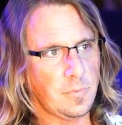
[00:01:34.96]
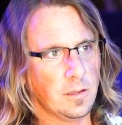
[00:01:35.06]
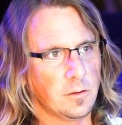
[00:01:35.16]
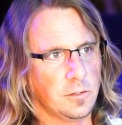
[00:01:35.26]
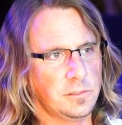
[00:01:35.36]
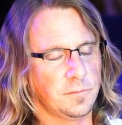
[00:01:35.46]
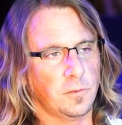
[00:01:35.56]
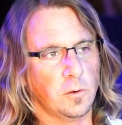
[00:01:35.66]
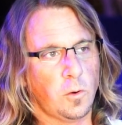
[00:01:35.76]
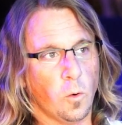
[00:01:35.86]

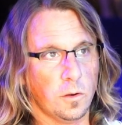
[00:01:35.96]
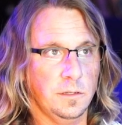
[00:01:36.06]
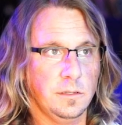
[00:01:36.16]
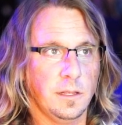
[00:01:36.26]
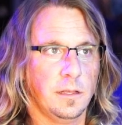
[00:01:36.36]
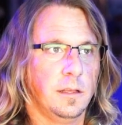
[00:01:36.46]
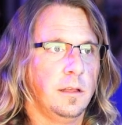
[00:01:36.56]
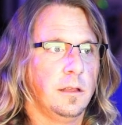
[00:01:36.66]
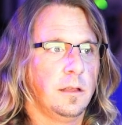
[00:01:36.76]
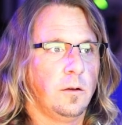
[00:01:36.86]
Christopher Horton
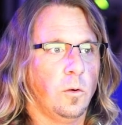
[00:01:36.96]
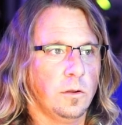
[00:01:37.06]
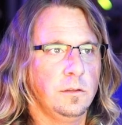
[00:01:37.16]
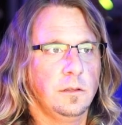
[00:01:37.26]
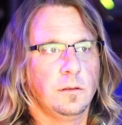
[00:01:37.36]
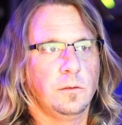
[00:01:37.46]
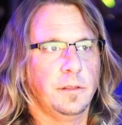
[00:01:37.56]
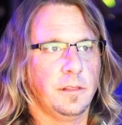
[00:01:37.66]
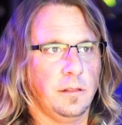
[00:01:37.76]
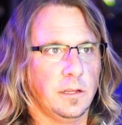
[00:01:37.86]

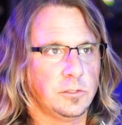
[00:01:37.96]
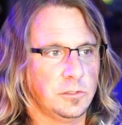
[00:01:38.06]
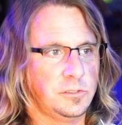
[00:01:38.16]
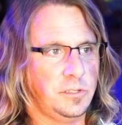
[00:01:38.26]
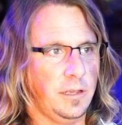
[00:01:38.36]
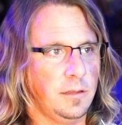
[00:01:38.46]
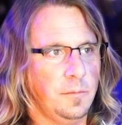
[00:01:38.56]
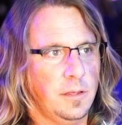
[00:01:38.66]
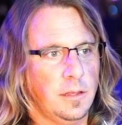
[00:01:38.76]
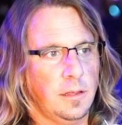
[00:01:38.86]
with Electric Jam,
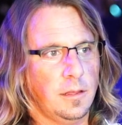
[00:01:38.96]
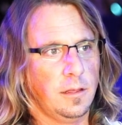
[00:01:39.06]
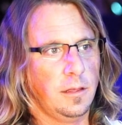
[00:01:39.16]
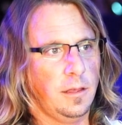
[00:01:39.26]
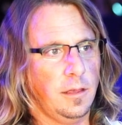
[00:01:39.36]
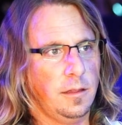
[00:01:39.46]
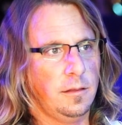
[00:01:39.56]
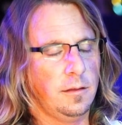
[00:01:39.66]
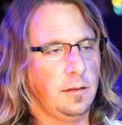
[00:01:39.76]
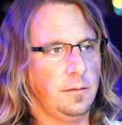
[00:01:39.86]

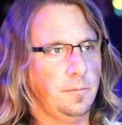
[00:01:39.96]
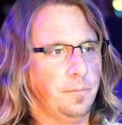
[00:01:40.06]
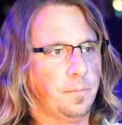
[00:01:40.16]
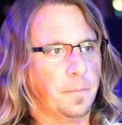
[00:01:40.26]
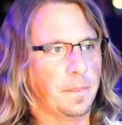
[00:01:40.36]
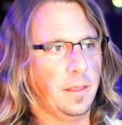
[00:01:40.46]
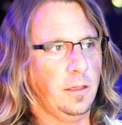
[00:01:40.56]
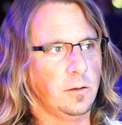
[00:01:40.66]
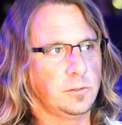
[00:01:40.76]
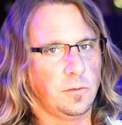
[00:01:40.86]
and he
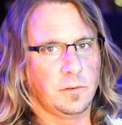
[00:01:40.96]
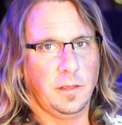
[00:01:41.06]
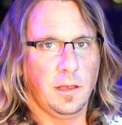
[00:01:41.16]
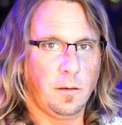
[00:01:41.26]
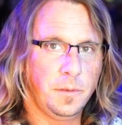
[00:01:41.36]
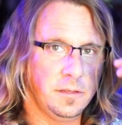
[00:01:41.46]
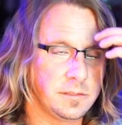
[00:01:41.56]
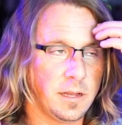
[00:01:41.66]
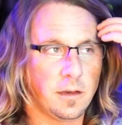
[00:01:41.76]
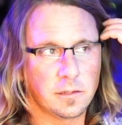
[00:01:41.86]
goes over the LP
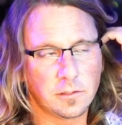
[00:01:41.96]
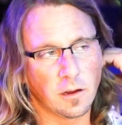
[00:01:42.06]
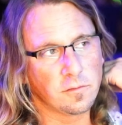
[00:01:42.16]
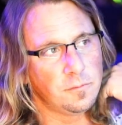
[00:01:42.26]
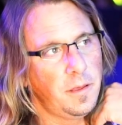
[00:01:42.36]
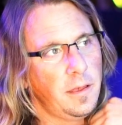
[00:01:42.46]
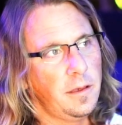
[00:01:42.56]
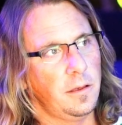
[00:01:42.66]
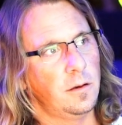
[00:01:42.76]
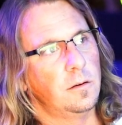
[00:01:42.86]
style guitar from
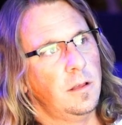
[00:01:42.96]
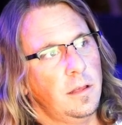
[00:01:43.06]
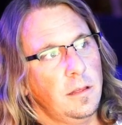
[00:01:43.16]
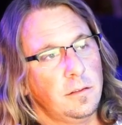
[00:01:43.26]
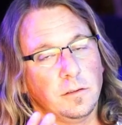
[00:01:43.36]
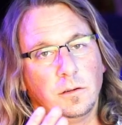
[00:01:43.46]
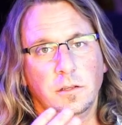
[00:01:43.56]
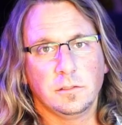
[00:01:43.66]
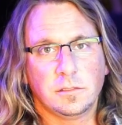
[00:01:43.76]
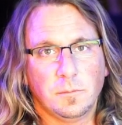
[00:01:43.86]
AIO. So
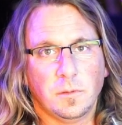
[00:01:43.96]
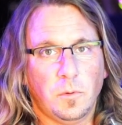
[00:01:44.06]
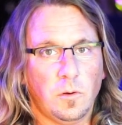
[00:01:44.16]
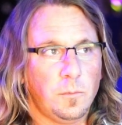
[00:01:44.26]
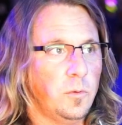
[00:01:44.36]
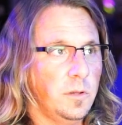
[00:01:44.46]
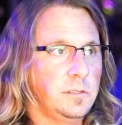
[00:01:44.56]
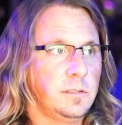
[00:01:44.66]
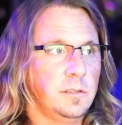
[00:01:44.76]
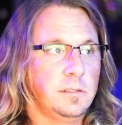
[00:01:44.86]
here's some of the bullet
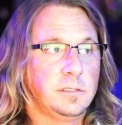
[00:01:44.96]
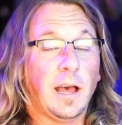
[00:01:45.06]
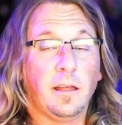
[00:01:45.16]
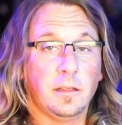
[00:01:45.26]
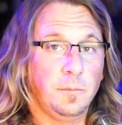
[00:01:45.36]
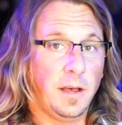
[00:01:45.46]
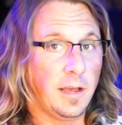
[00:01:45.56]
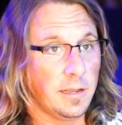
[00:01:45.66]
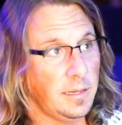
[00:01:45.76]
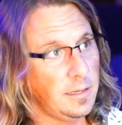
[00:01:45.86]
points: solid
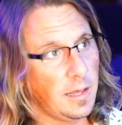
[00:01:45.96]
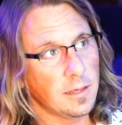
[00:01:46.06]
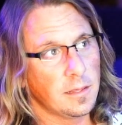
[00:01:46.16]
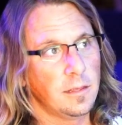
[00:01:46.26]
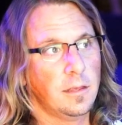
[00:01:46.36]
mahogany neck,